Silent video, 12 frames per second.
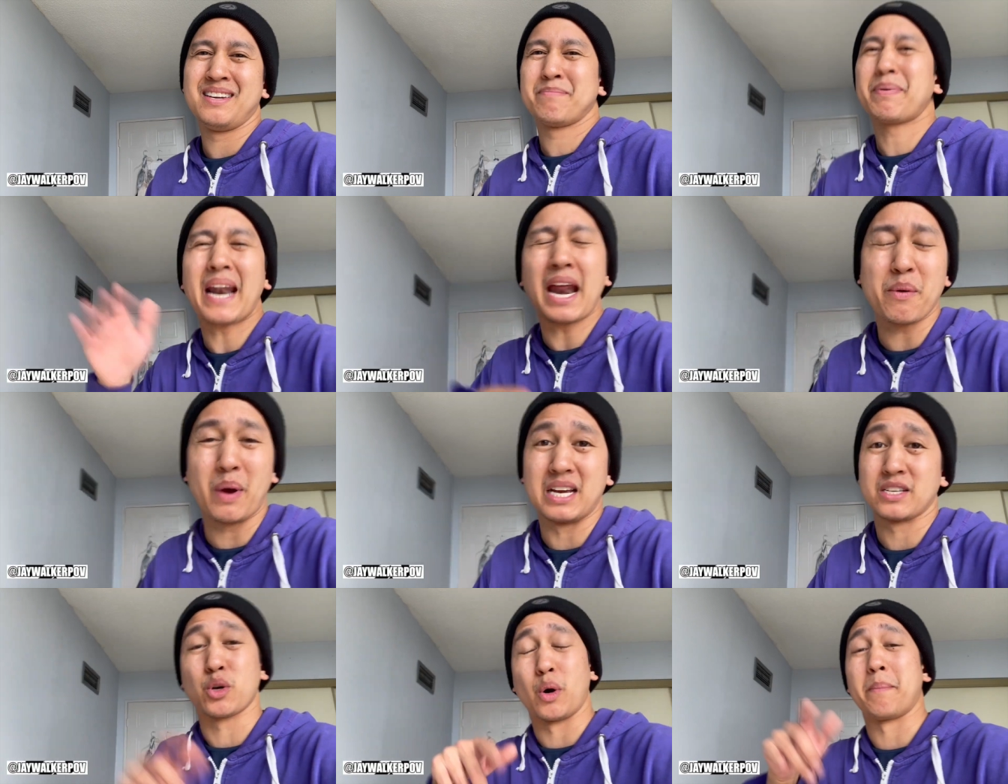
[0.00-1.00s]
But
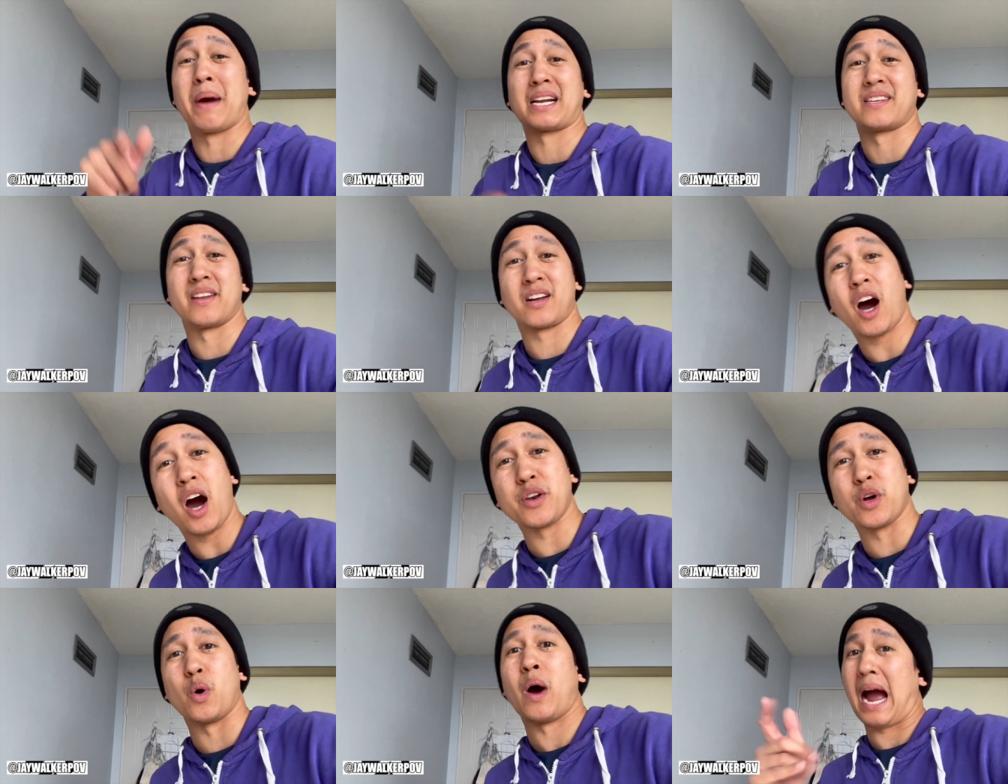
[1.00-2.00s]
anyways, going back to the
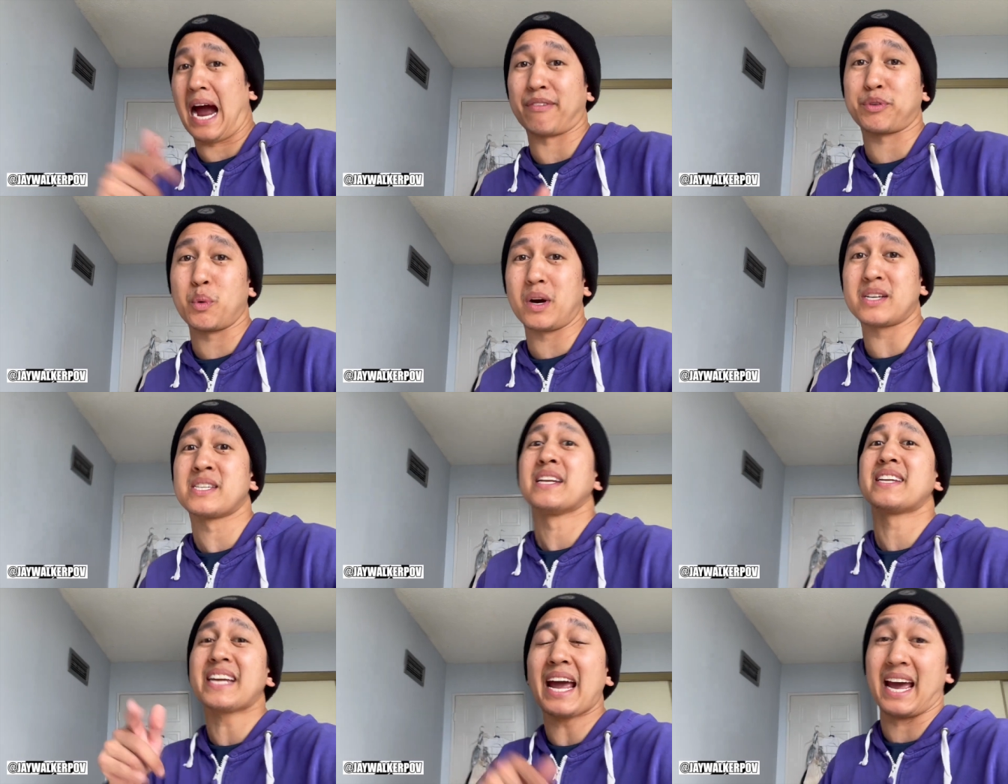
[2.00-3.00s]
condo afterwards
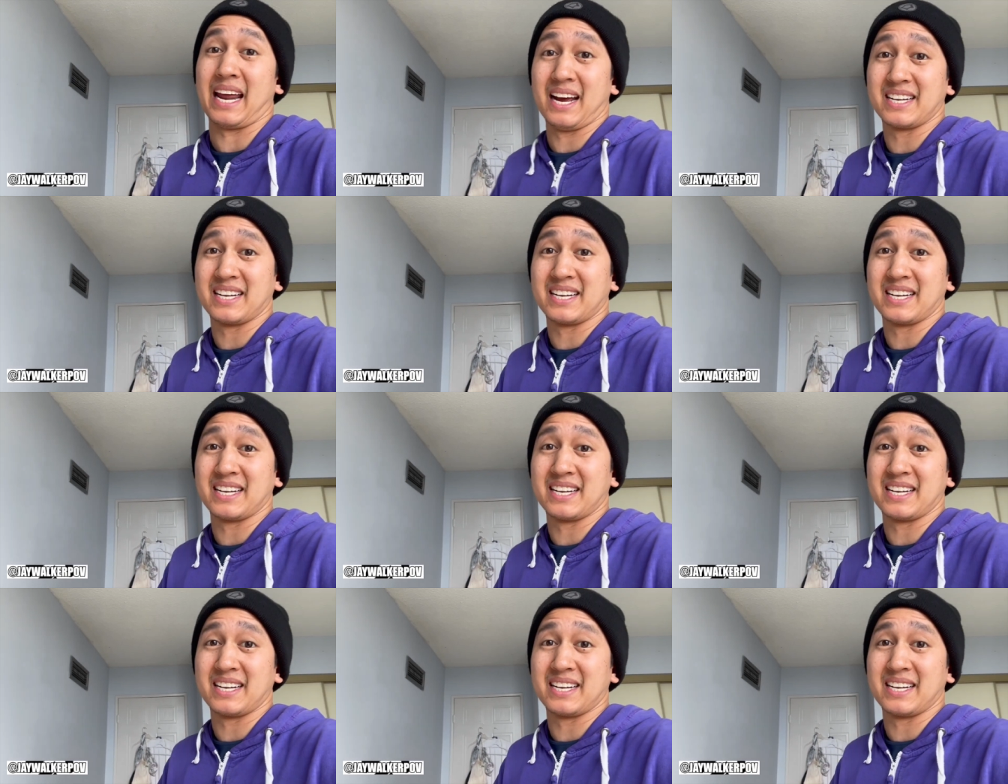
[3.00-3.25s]
to get a